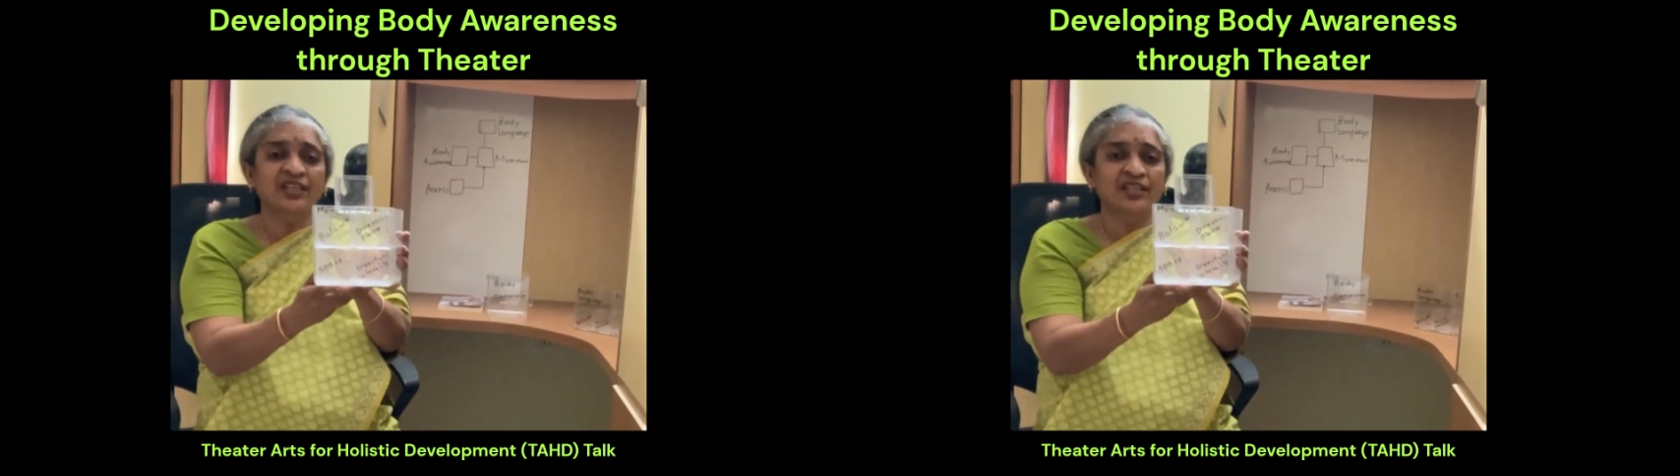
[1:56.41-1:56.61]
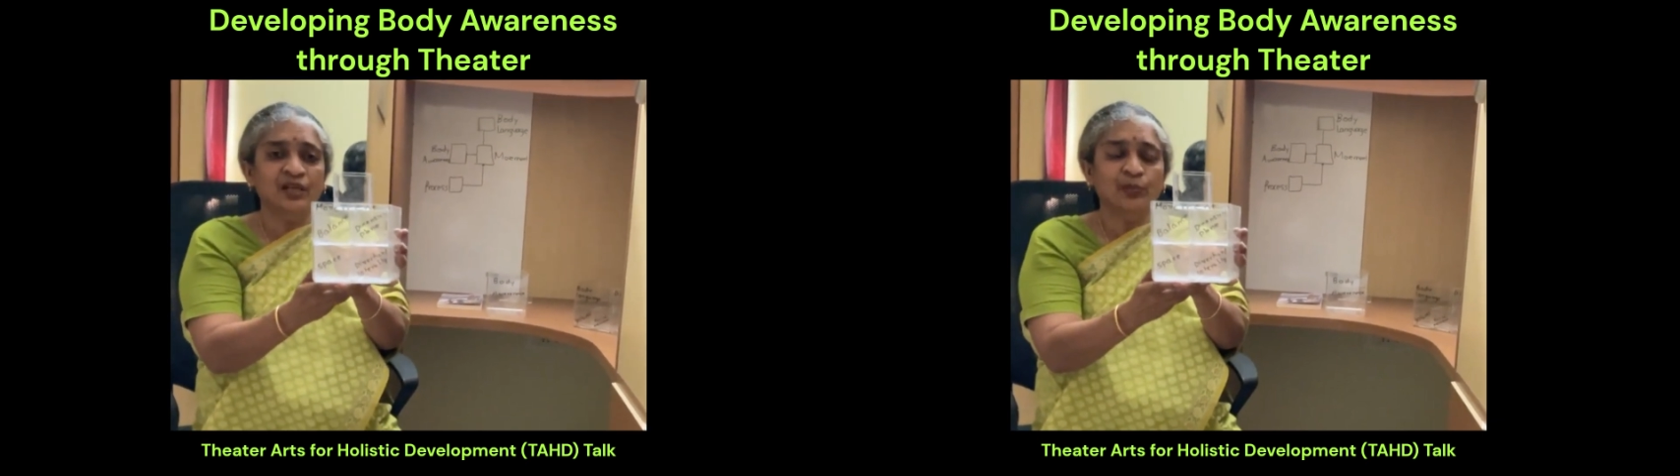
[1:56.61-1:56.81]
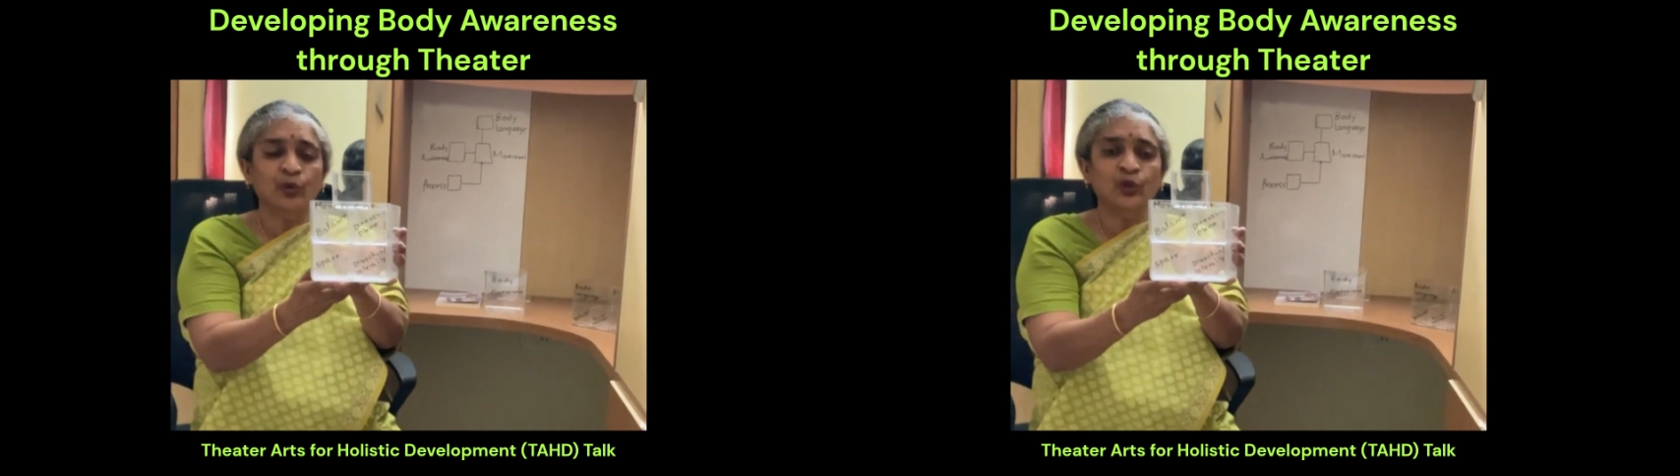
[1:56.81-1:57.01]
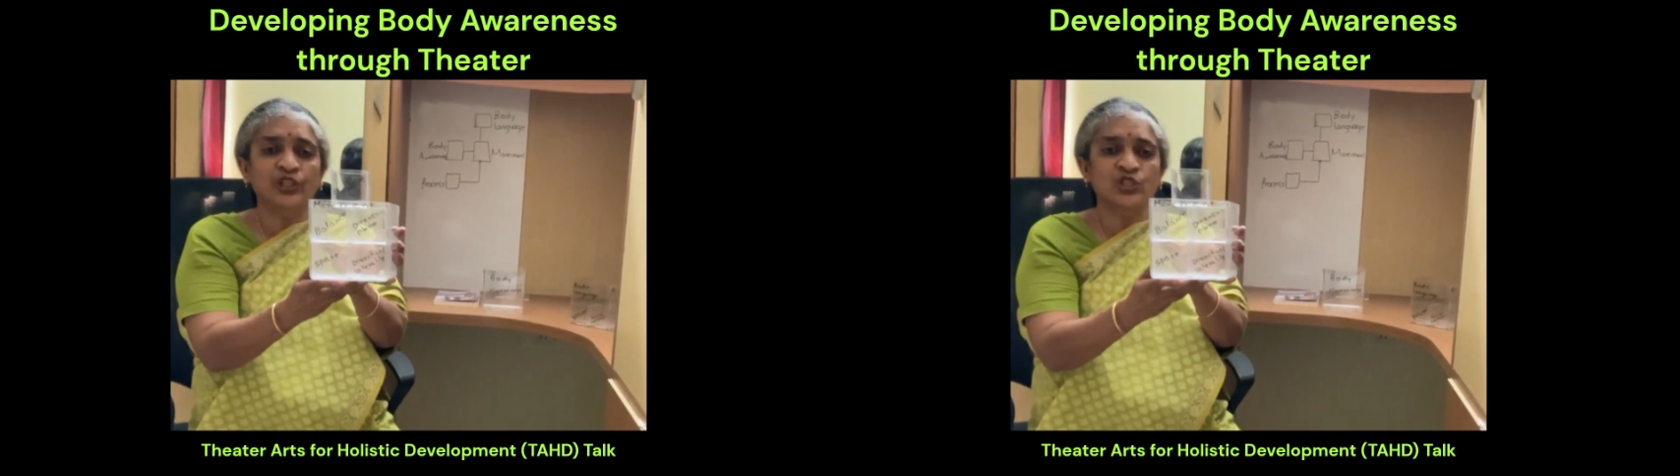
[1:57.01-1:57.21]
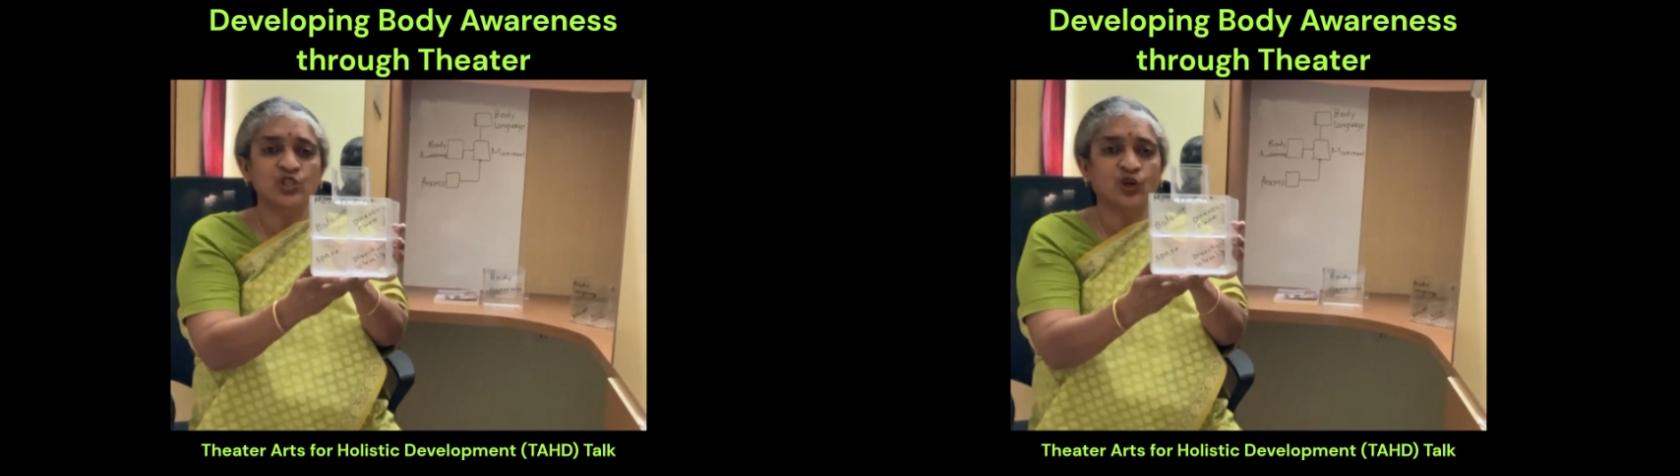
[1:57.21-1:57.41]

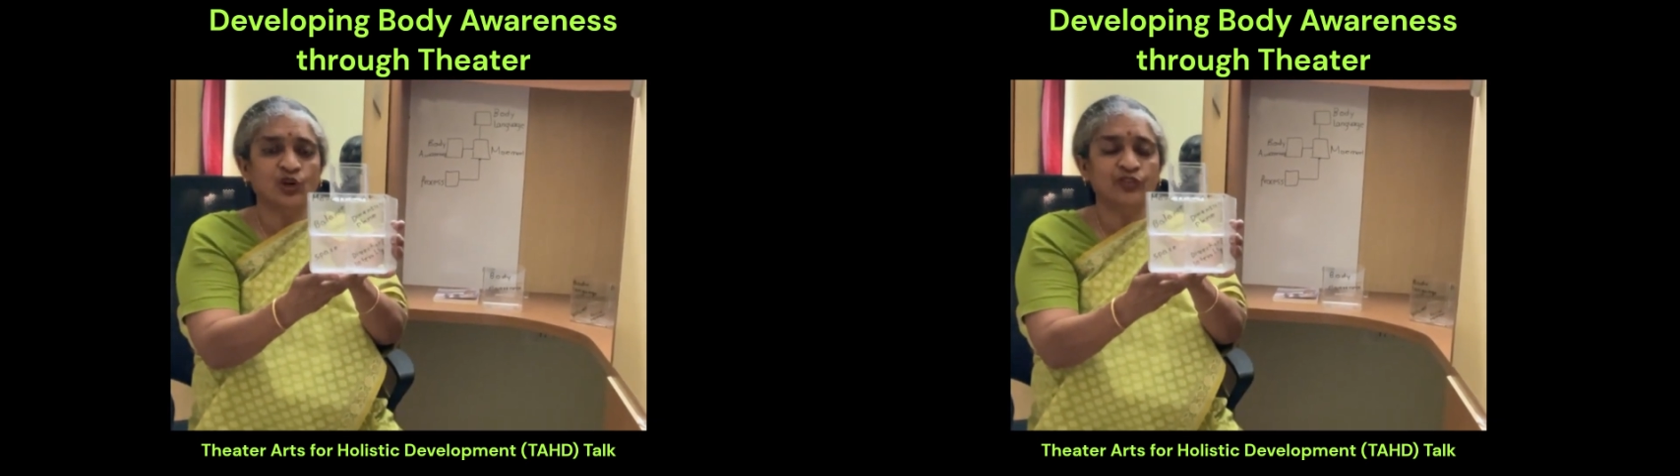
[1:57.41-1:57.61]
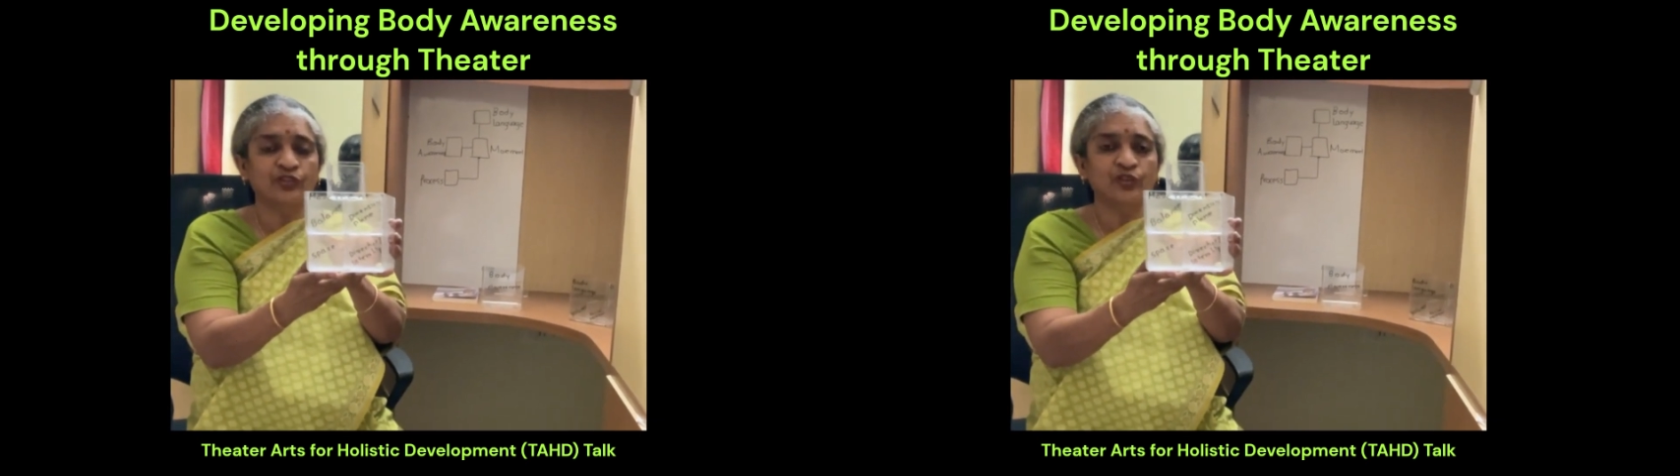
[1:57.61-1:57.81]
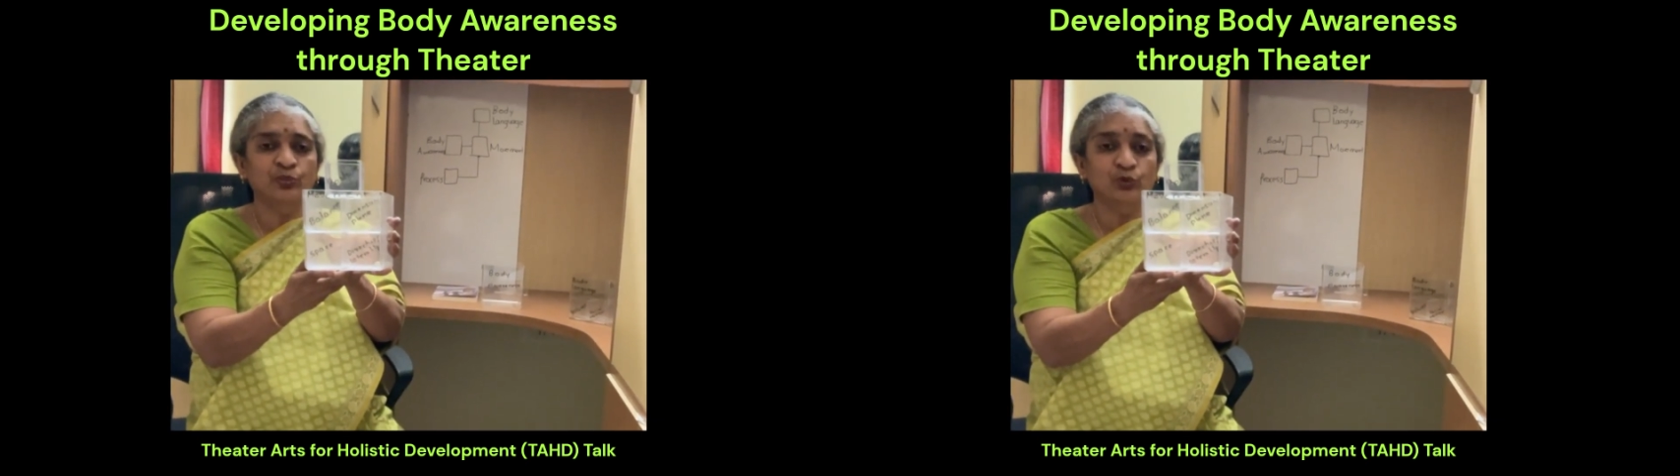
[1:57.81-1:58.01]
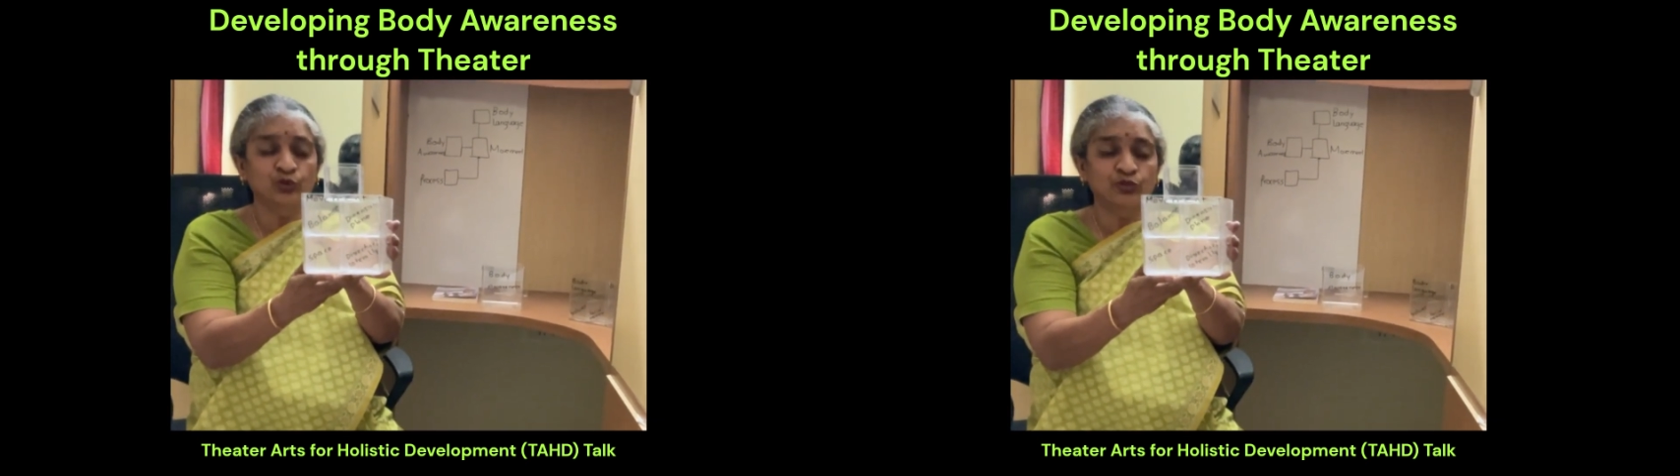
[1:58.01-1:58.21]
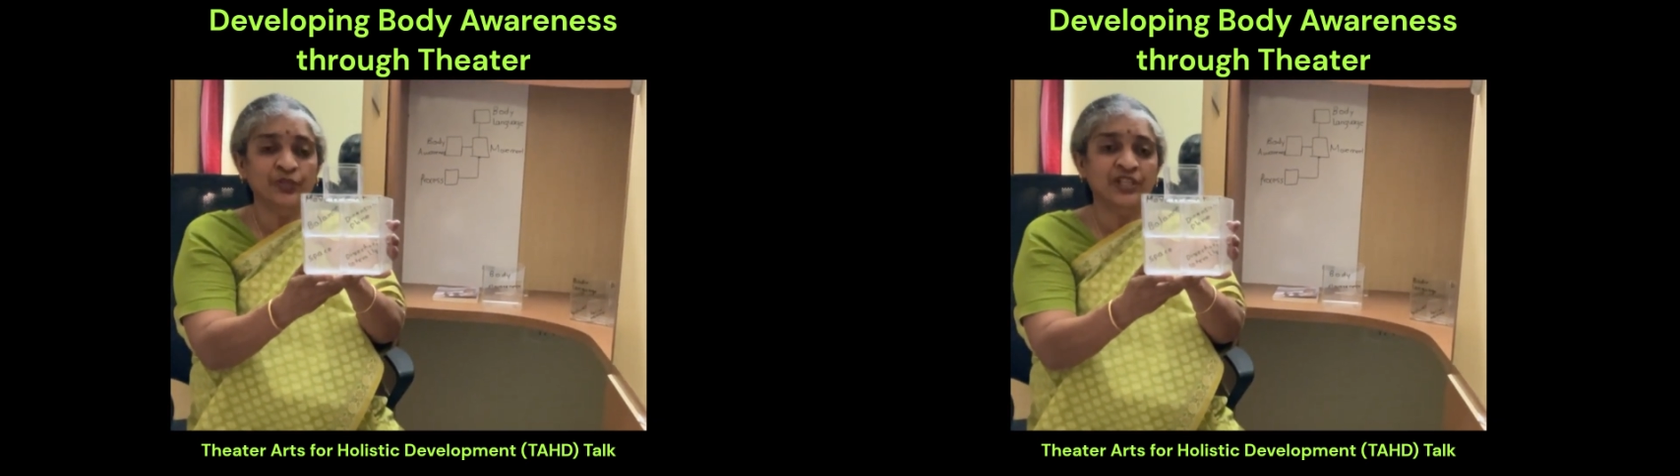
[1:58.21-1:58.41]
components of
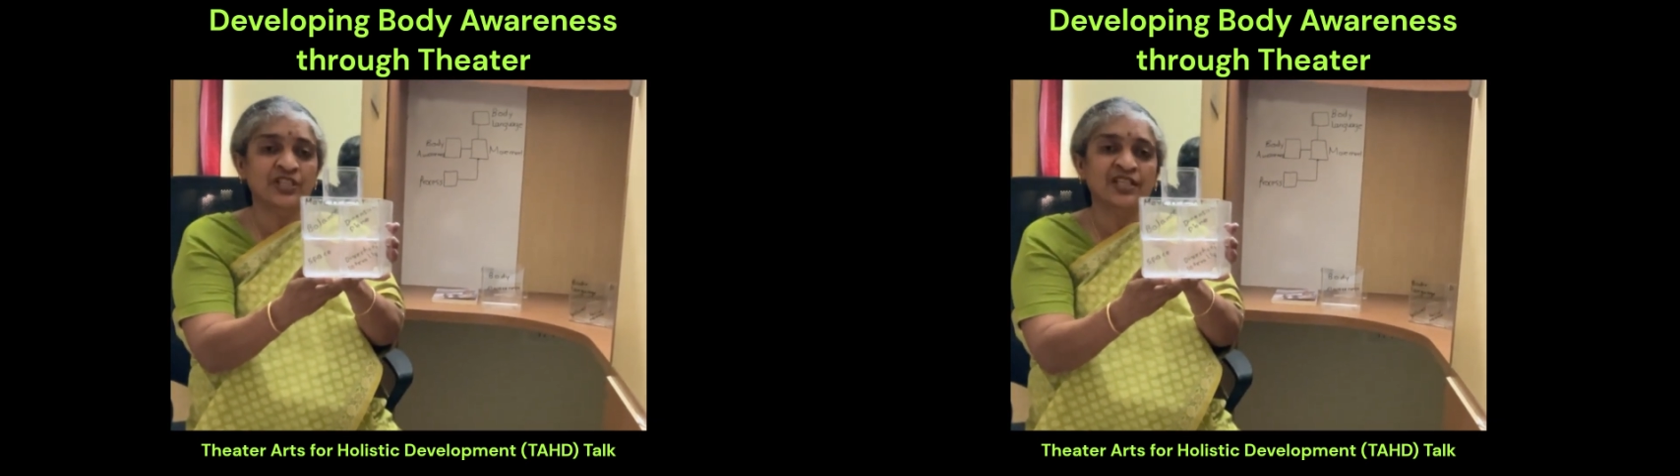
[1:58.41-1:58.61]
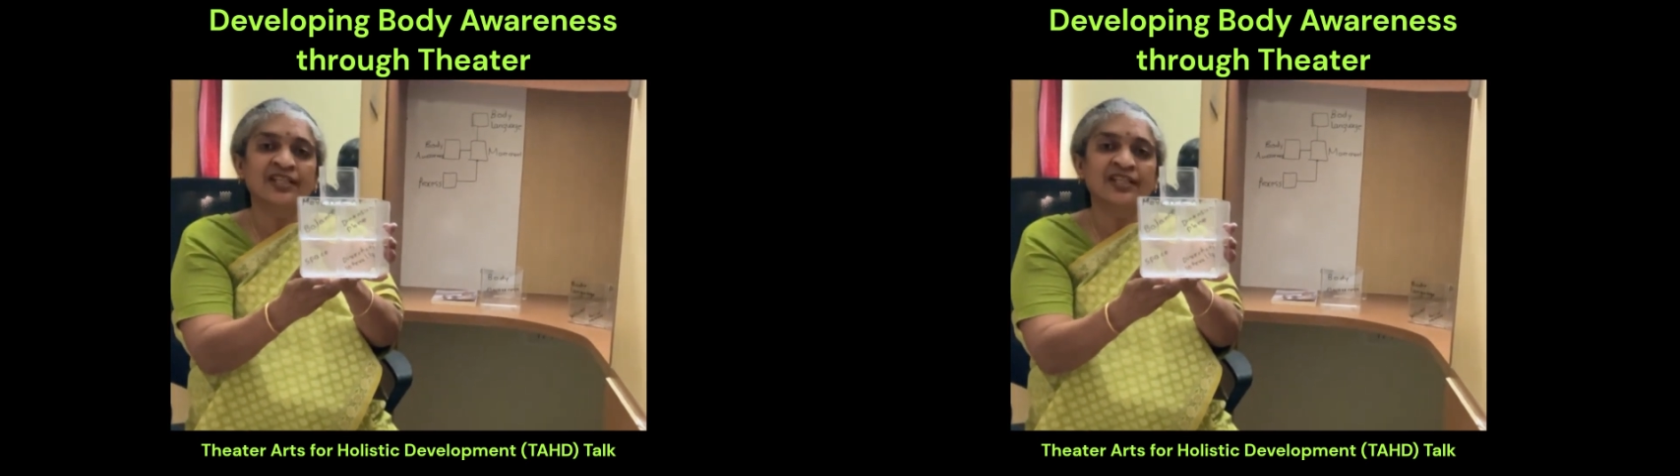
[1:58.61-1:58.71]
movement